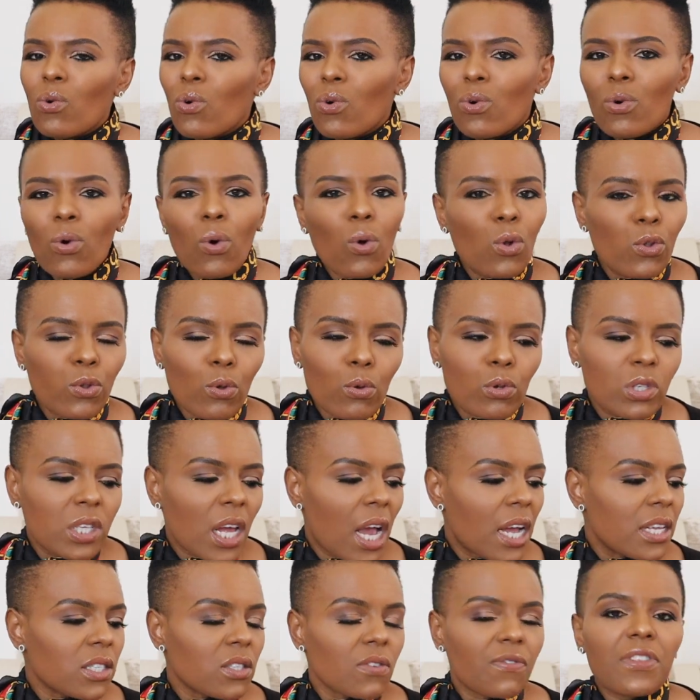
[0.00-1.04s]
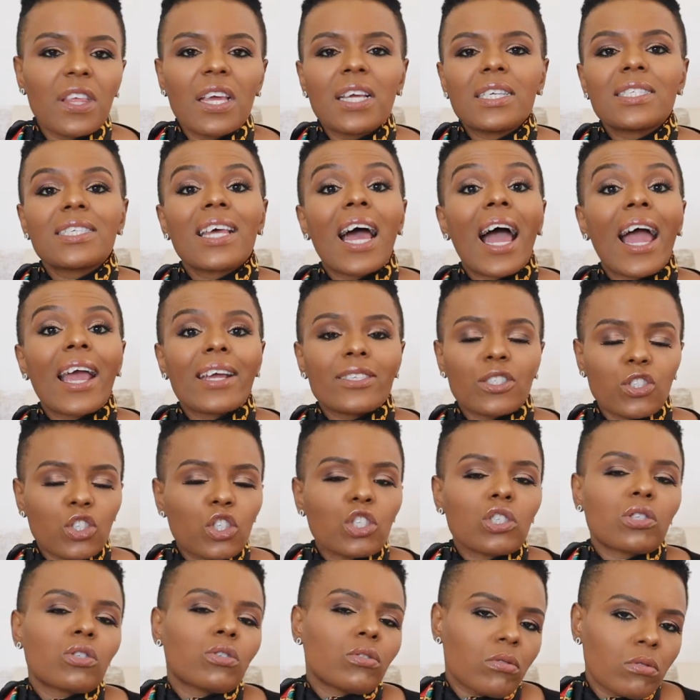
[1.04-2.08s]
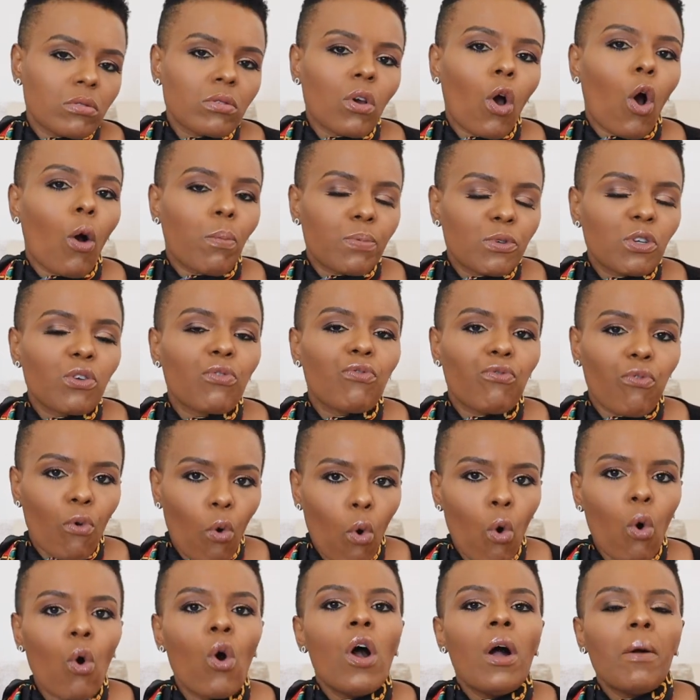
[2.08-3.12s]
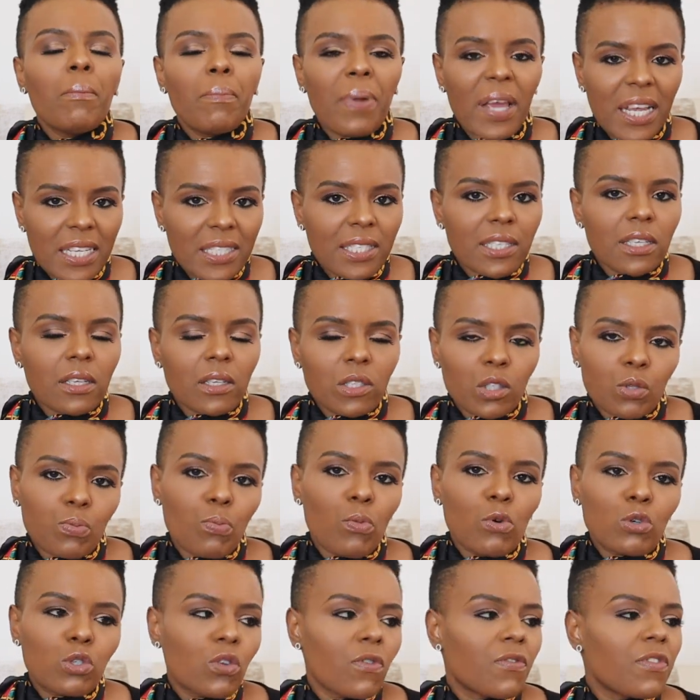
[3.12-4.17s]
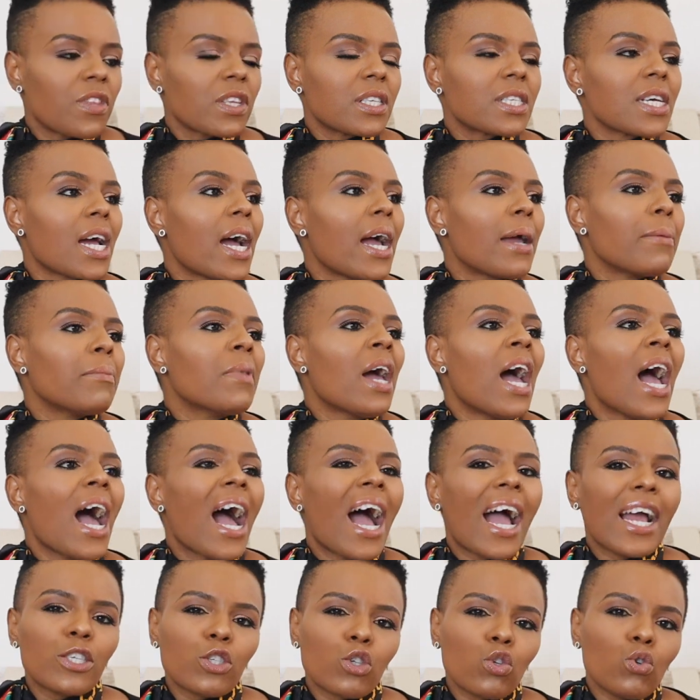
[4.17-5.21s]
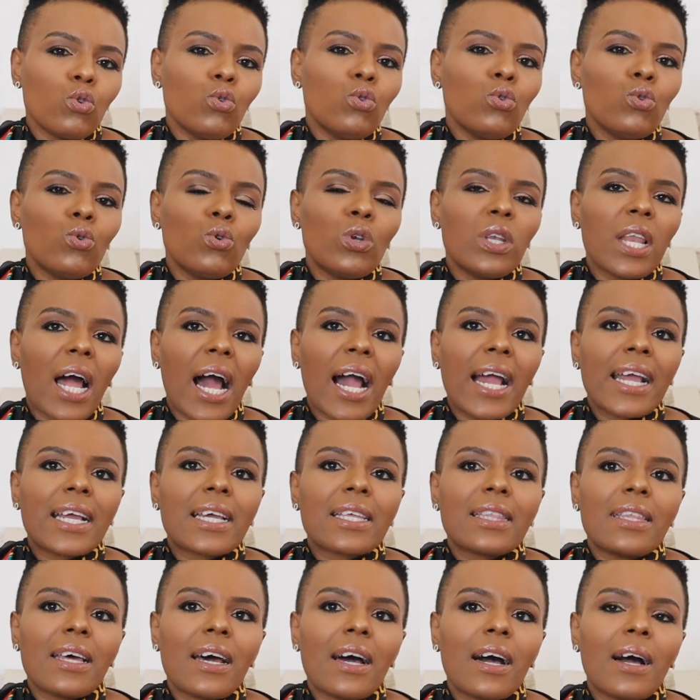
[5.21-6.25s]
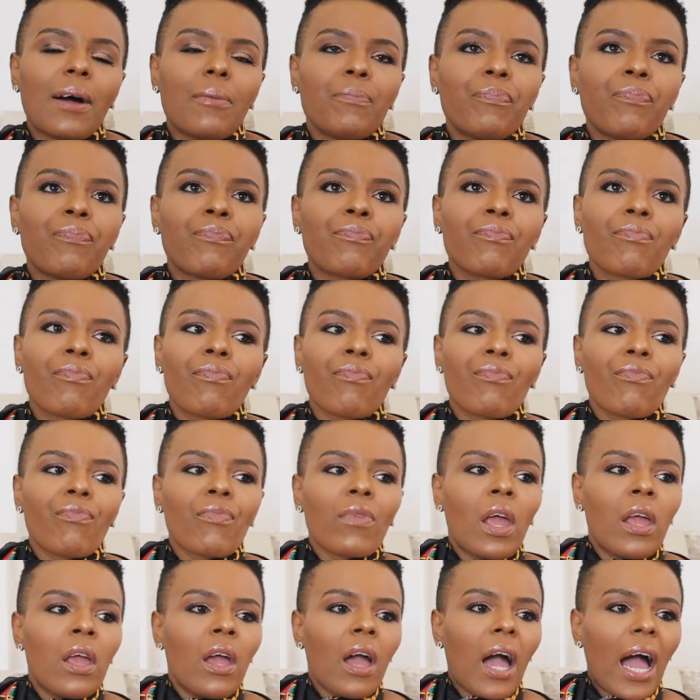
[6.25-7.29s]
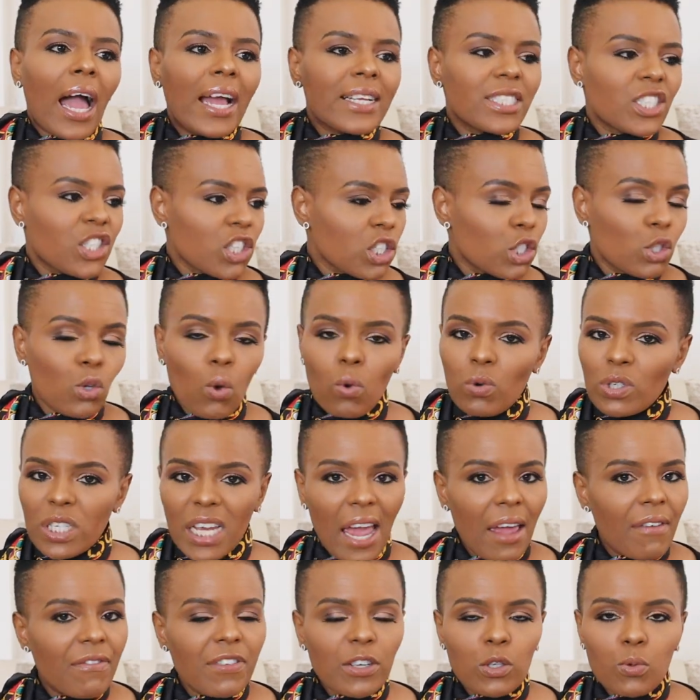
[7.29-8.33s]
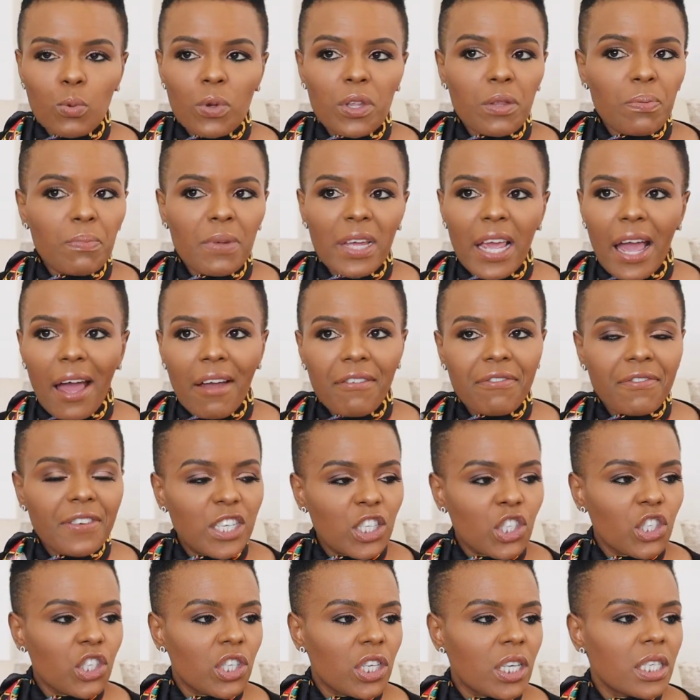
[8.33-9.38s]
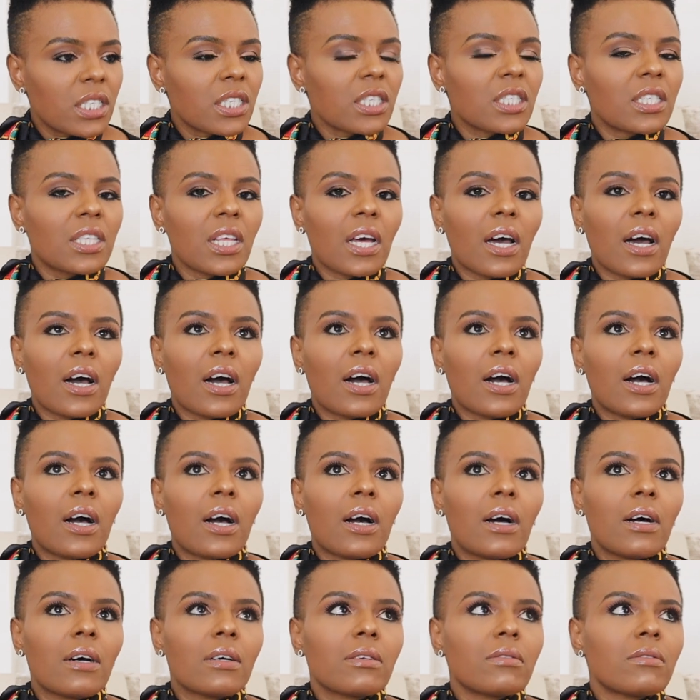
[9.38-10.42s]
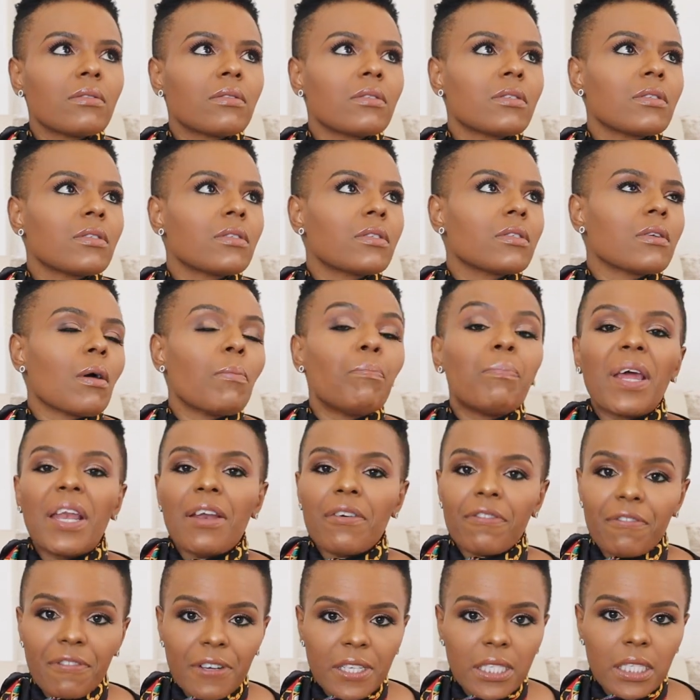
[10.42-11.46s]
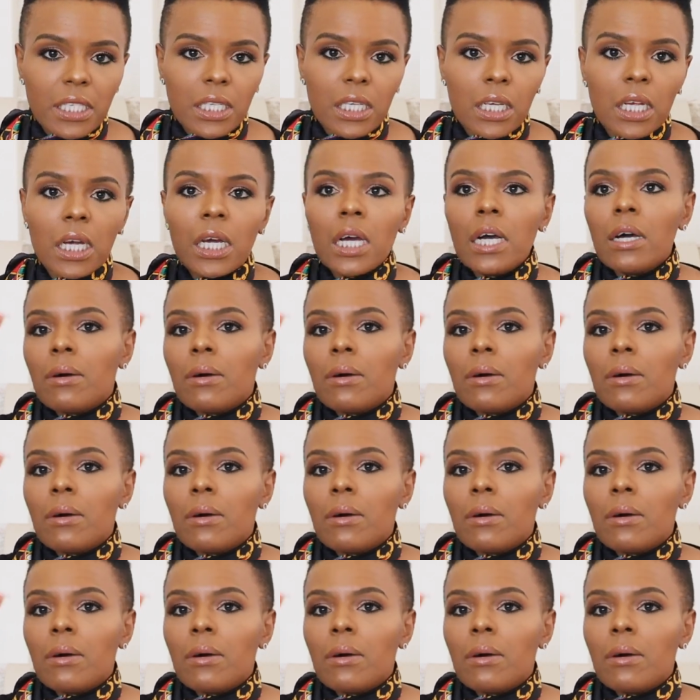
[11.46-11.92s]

or all those kinds of things. I just opt for pencils most of the time. I do like the I just don't have it with me. I finished it, the Benefit